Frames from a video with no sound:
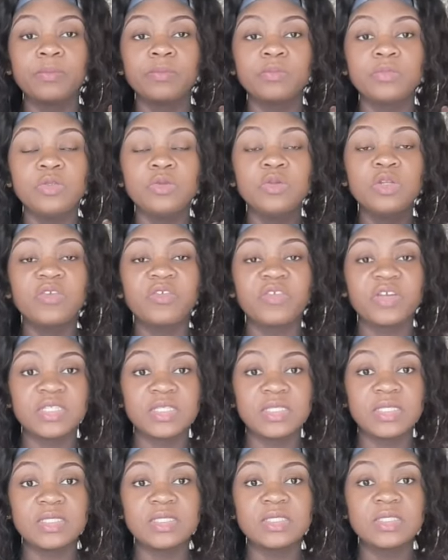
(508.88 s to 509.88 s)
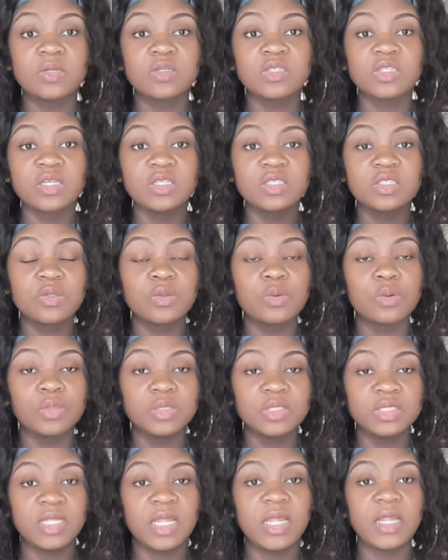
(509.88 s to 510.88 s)
universities, such as
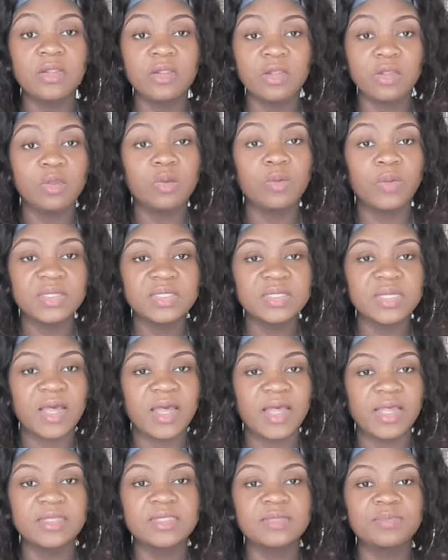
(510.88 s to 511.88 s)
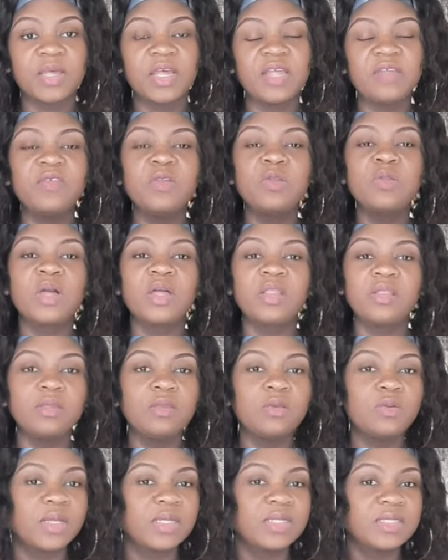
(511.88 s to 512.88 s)
those in the US, guys. Because if you look at the
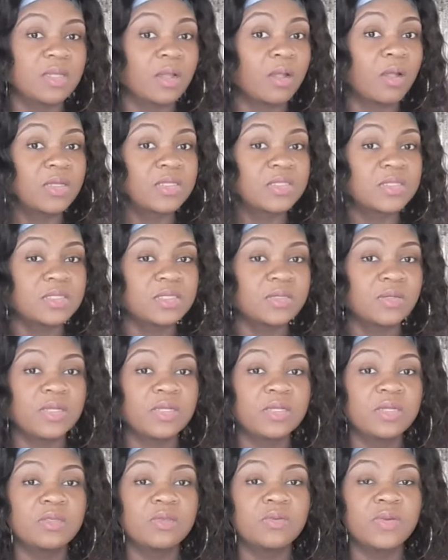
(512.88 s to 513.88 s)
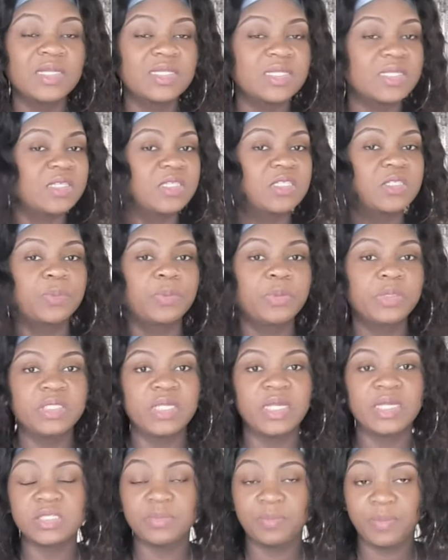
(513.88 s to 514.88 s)
US, the cost to study in the US, it is pretty
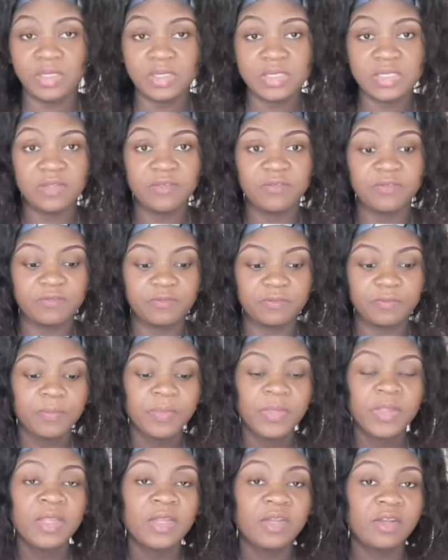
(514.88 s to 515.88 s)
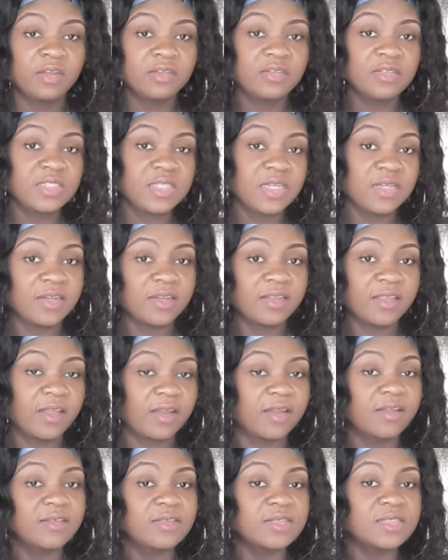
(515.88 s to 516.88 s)
expensive. Not to say that
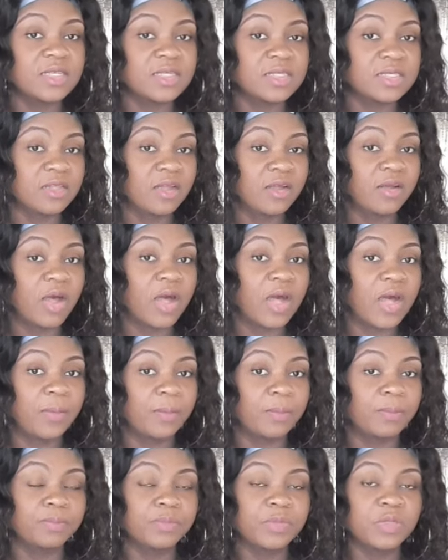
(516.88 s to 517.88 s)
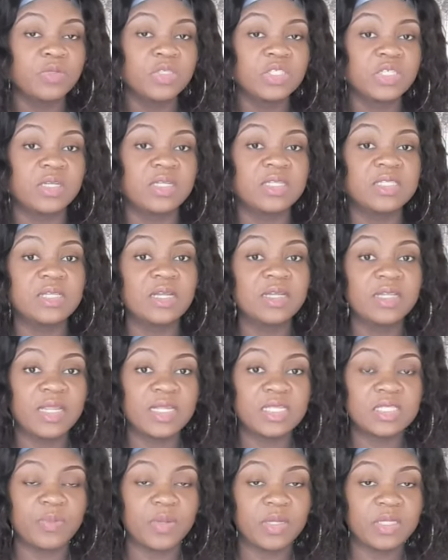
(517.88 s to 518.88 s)
Canada's is not tuition is not
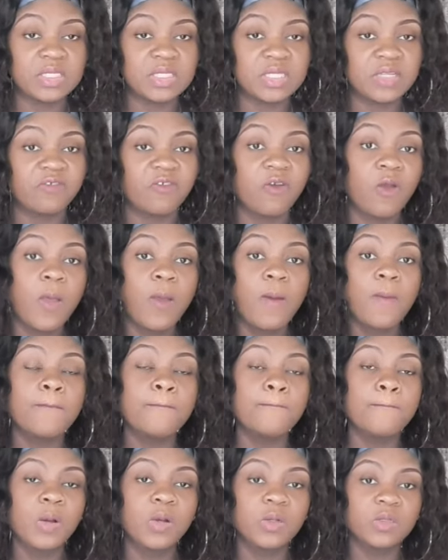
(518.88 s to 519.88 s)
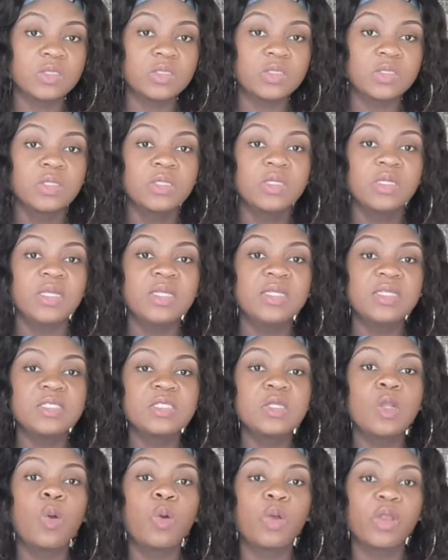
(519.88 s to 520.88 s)
expensive, but it is
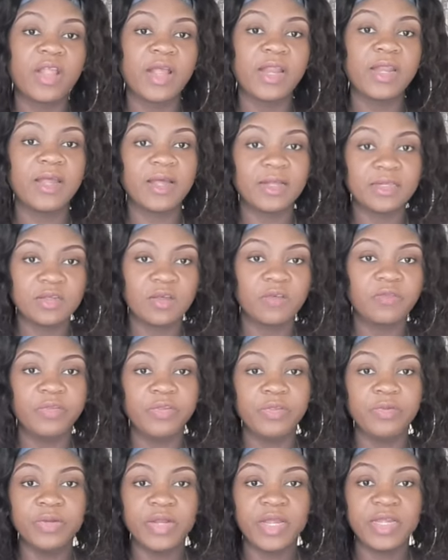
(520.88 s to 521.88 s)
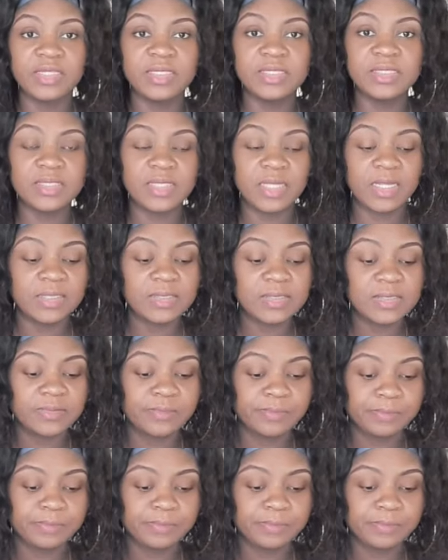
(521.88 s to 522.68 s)
lower than that of the United States.